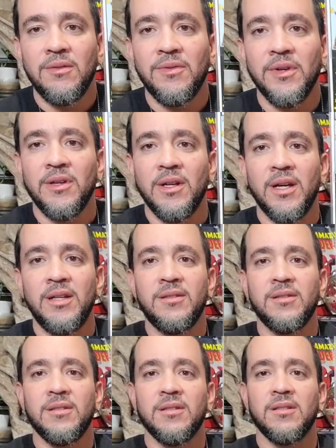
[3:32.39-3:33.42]
Very
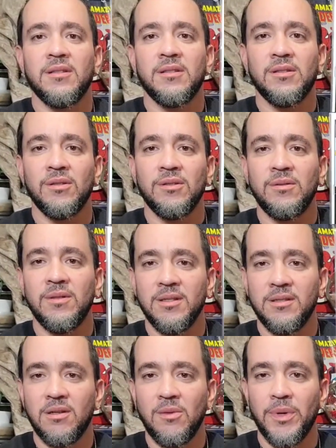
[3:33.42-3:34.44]
nice. So
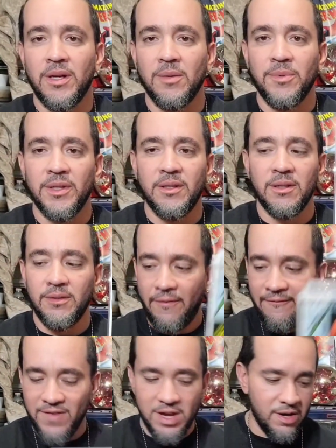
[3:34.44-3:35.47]
that's a good pickup right there.
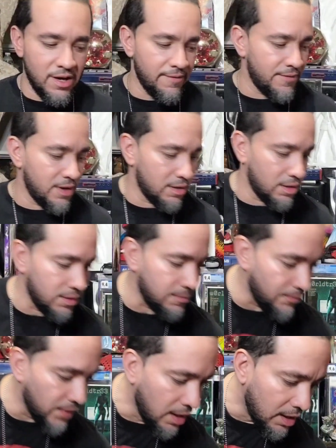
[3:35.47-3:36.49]
Very, very good.
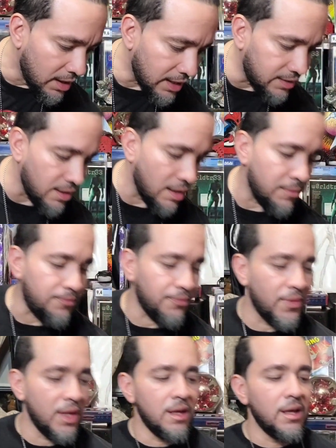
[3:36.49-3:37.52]
Next up,
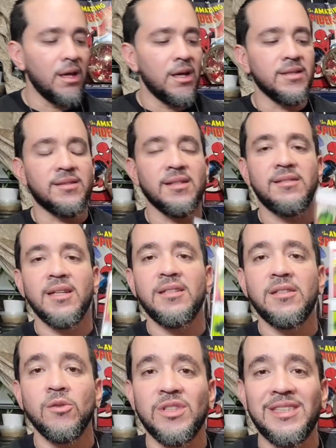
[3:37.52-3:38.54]
the
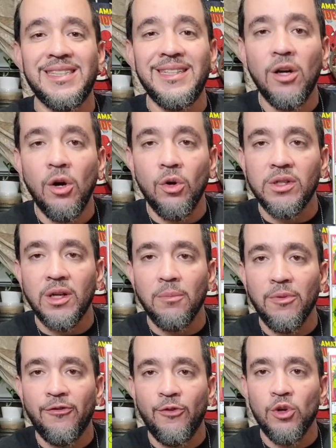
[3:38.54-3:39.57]
Sensational She-Hulk
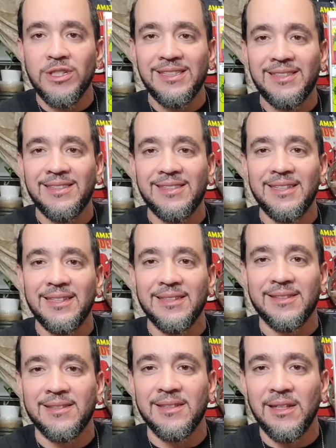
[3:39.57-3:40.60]
number
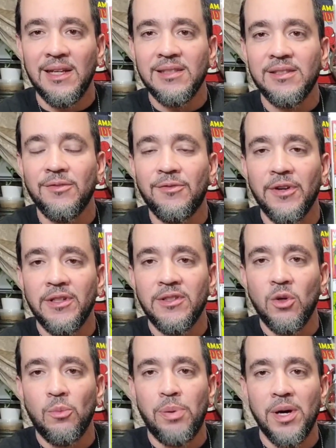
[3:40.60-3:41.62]
46. It's a very
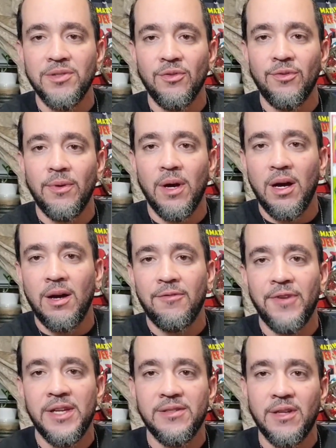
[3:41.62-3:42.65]
dope puzzle uh,
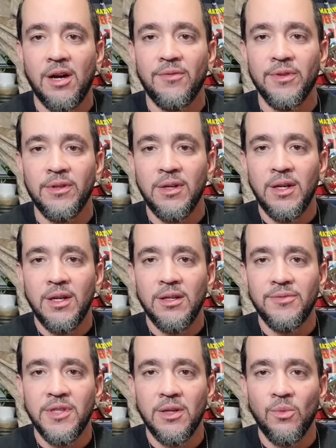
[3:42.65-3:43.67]
face cover
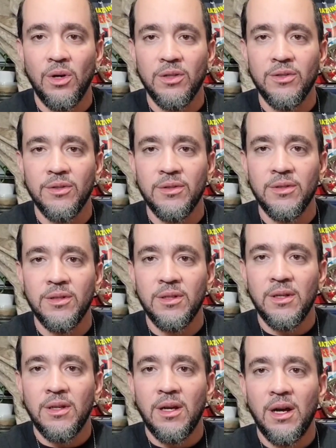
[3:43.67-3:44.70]
of Jen Walters.
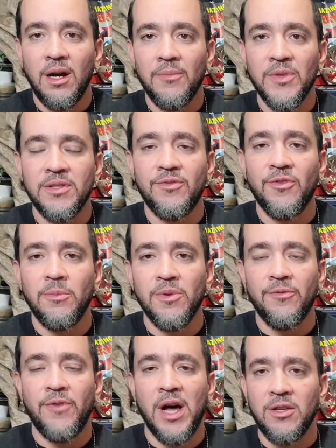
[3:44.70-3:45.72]
Um, this is from
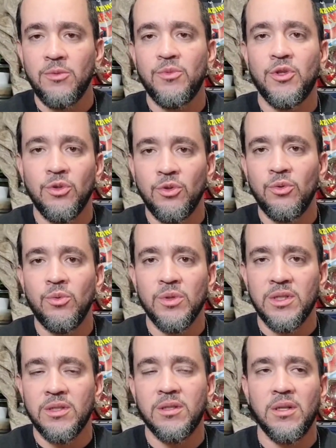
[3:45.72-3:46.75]
her volume two,
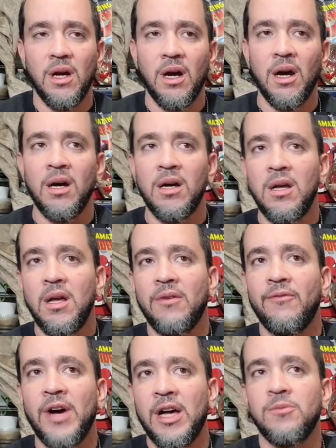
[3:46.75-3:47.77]
which uh,
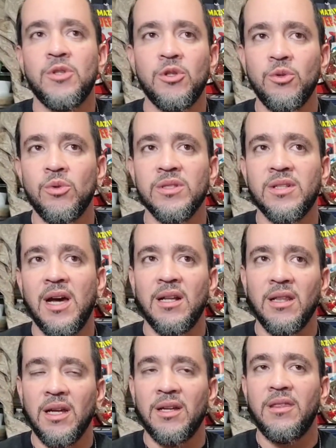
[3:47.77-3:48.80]
volume two is kind of
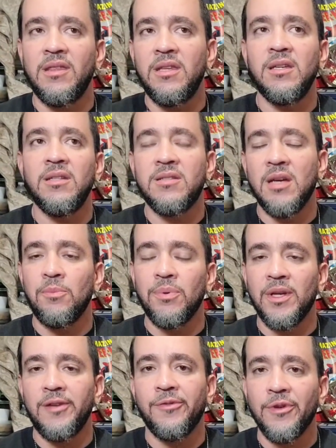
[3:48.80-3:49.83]
like the
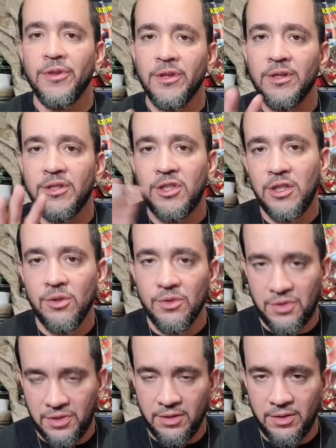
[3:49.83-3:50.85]
template for the
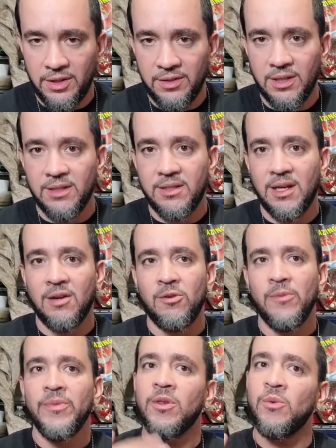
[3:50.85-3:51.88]
She-Hulk series that's out.
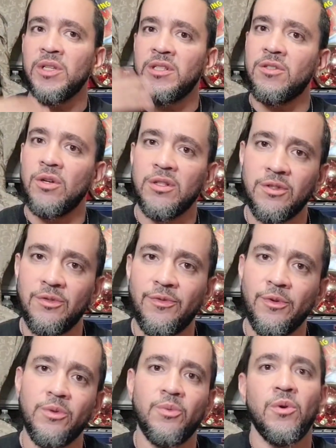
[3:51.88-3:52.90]
The way she talks to the
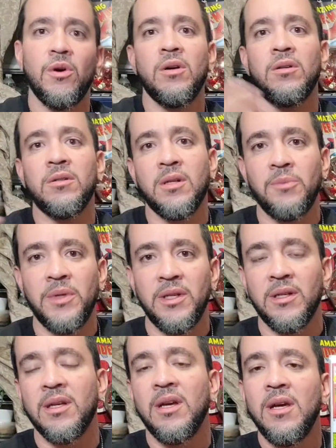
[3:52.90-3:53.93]
fourth wall,
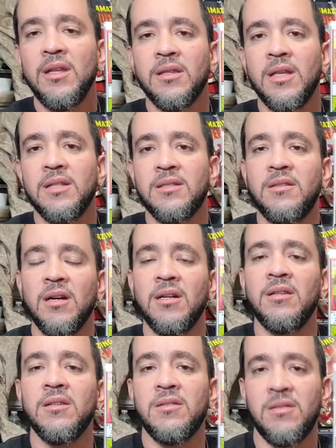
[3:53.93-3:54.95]
comedic. It's done
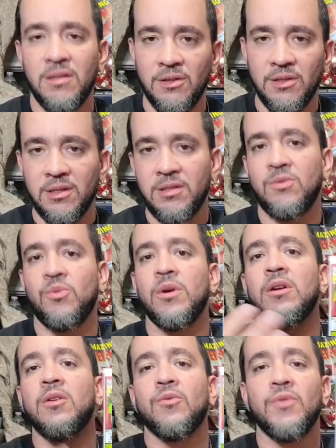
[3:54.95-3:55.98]
in this series. This is
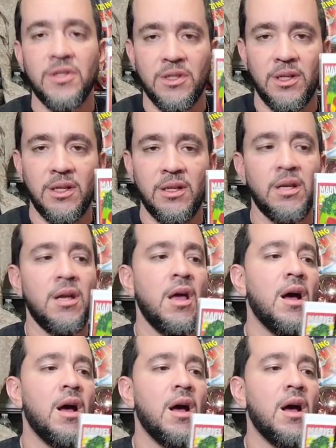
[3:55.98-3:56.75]
where it originated.